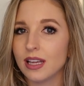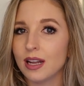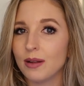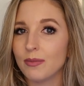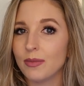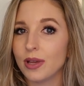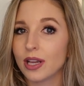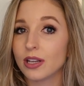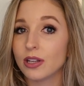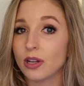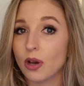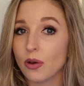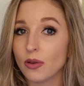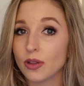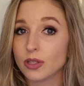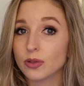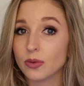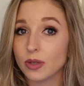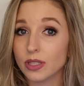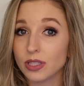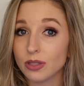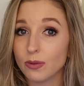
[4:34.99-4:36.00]
And I'm like, no,
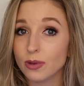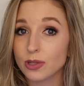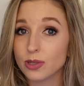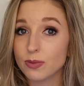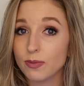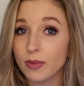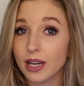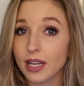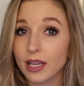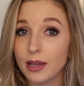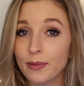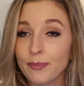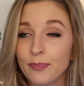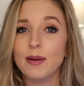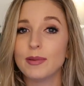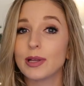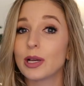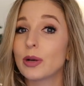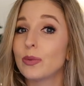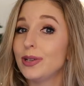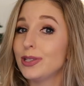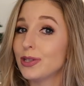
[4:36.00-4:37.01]
that's way too much money. I'm
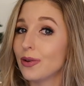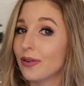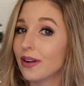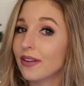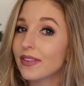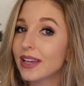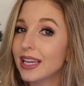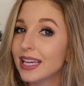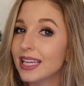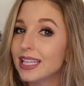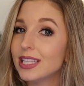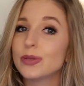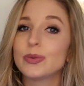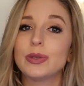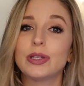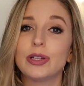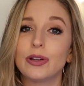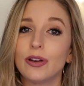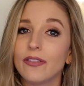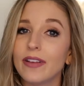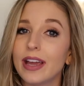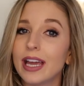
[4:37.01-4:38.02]
like, we don't have kids, we
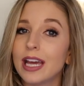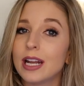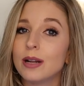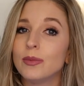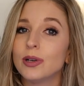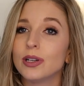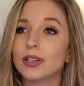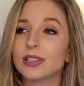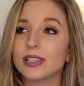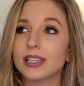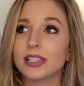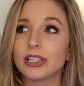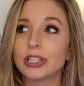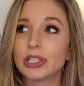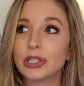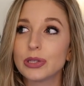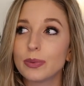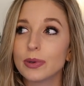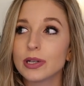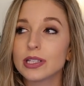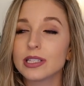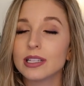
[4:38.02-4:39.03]
don't have animals. As a
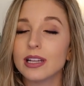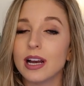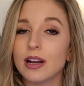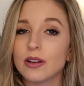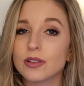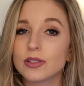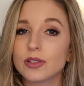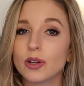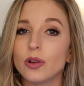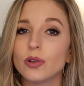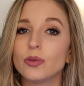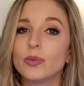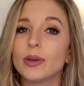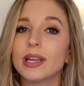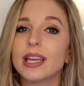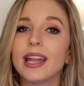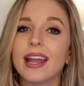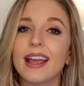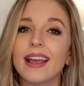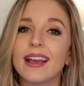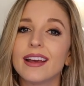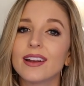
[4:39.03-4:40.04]
two-person household, we
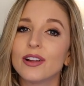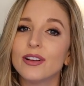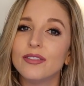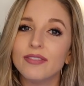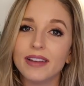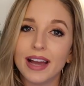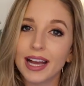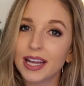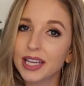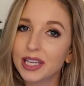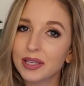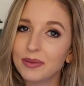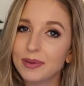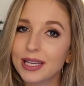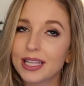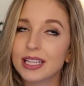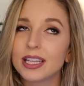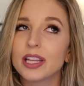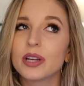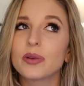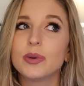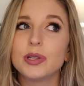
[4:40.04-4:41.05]
can handle
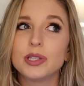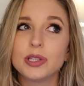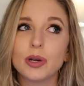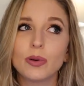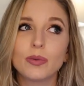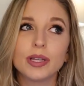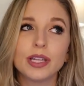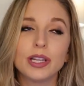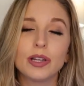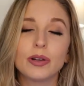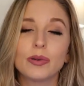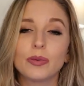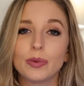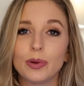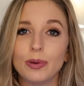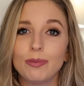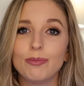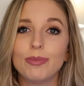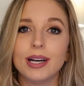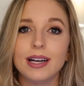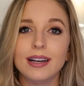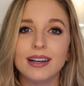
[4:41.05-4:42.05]
vacuuming. Like, we don't need a
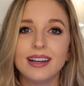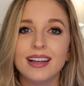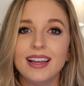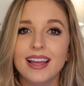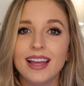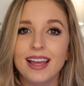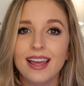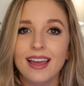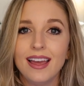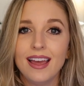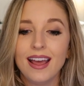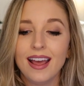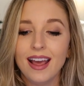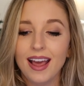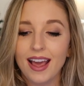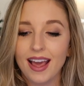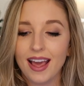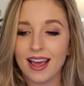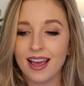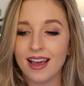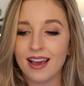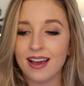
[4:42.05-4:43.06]
Roomba.
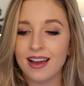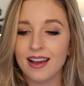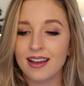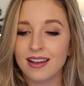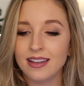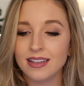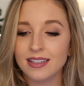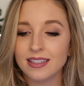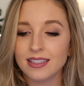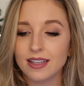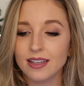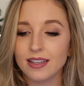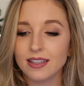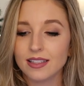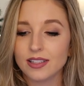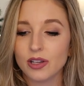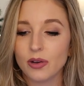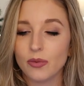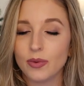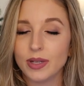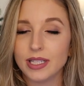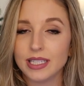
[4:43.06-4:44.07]
And
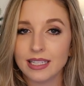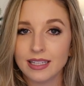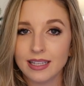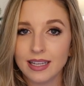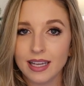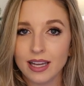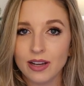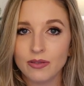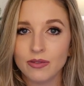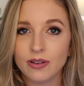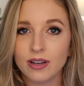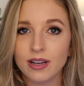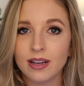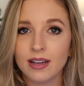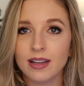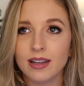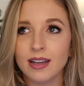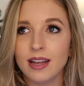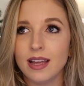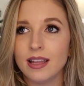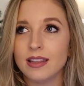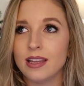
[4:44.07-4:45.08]
so we didn't get
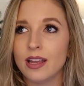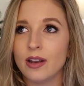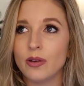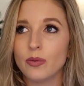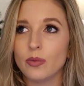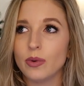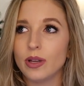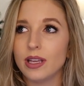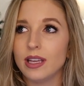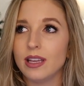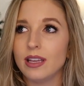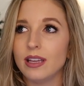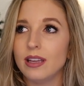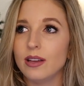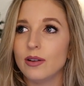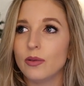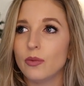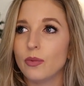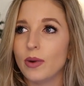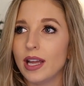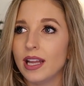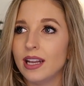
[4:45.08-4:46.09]
one, and then
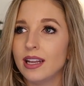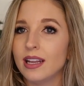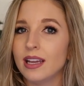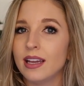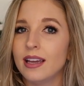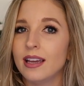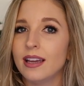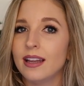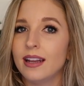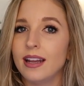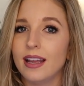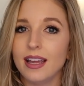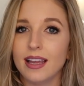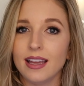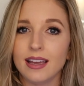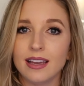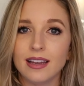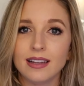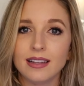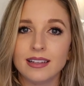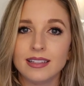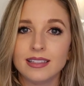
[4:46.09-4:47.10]
we waited,
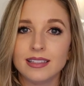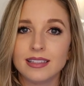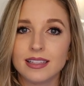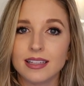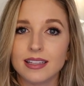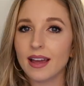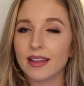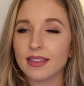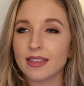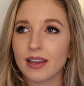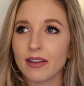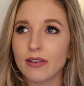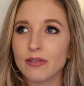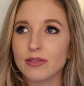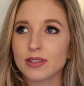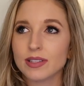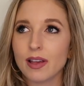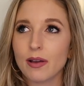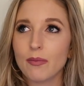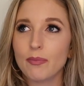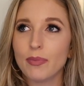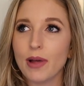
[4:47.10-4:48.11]
and I think it
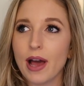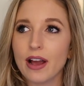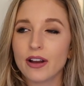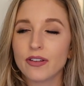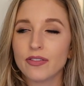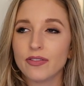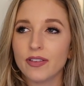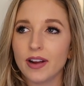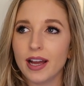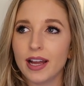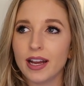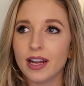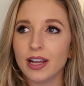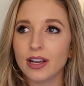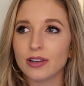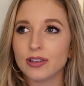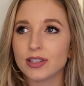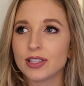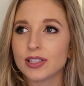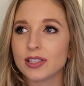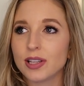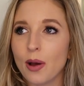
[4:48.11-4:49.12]
was like Black Friday
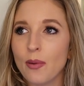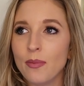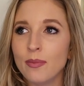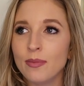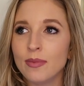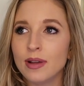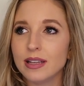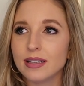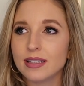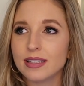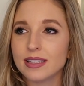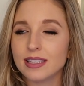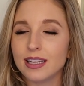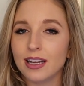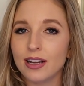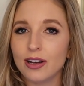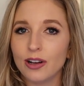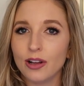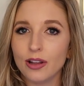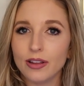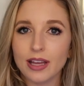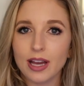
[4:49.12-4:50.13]
or some
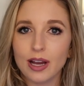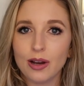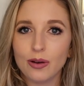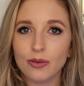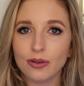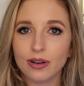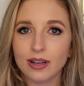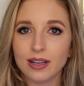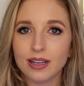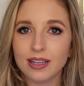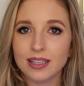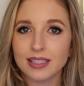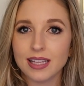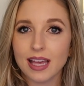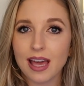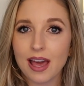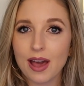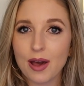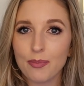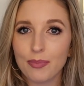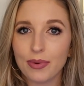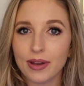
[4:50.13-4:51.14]
sale that was
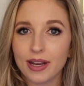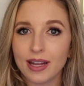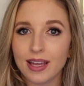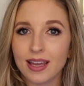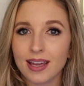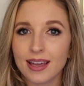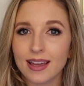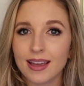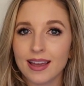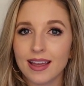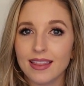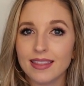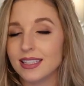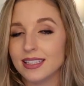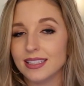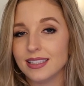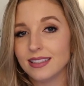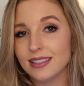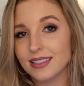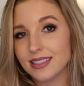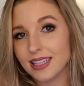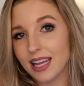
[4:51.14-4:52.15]
happening,
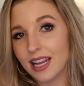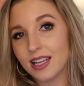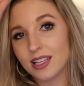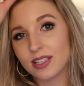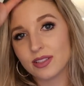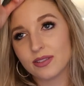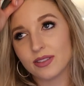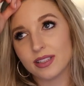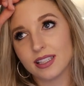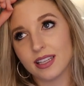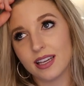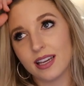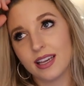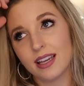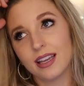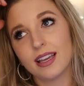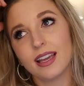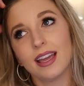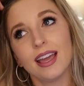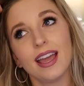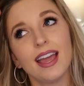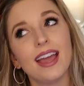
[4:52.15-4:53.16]
and Dennis was
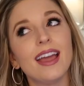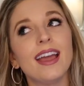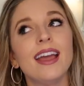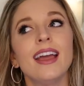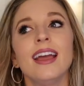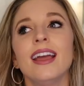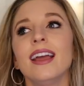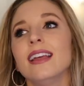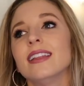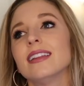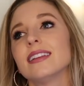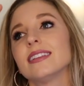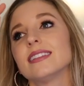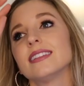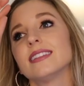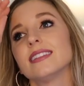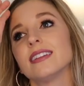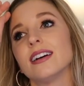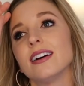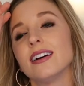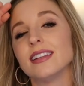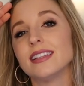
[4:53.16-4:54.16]
like, hey, this
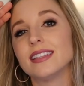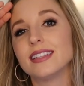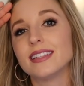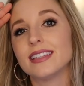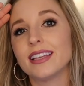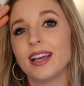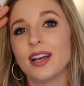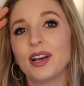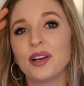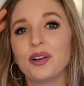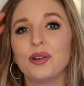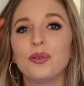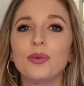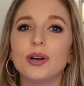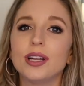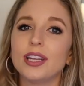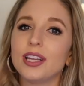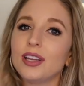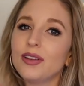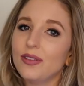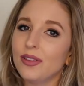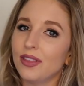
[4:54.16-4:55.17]
is on sale, what
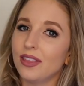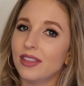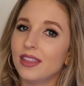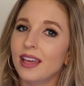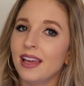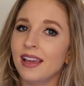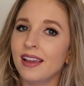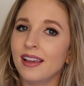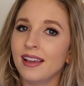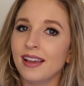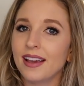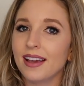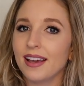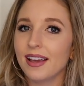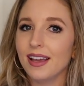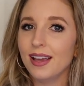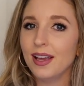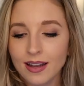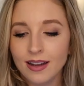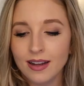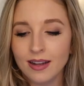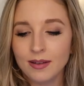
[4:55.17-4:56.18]
do you
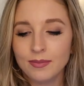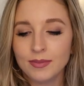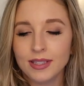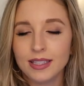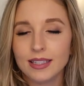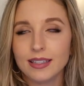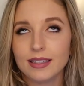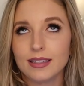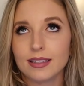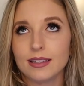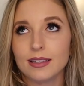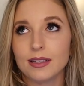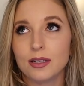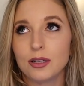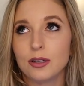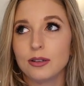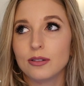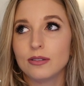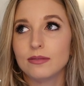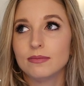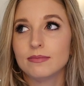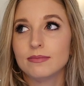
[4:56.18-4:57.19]
think? And I'm like,
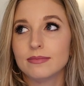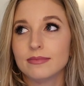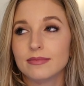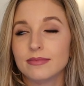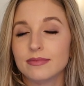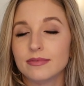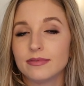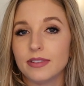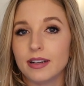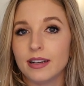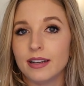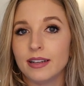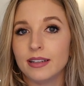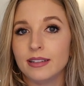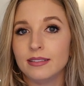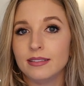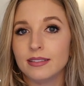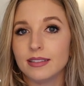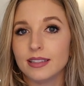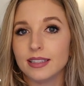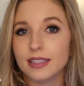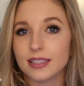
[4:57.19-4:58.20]

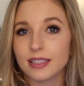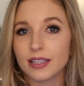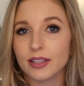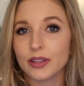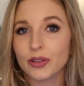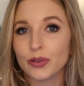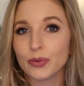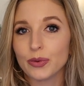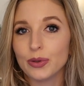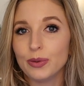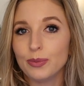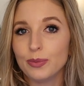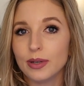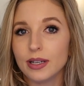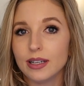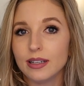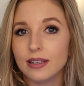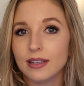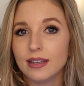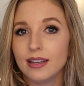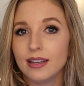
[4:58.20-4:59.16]
fine, let's get the Roomba.